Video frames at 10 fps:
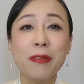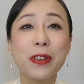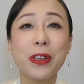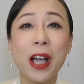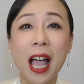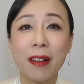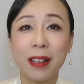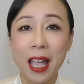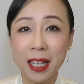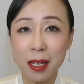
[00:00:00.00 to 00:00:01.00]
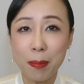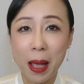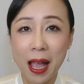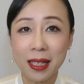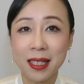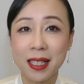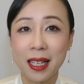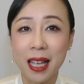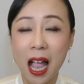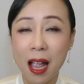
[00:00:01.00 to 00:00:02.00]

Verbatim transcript: if you have any bags that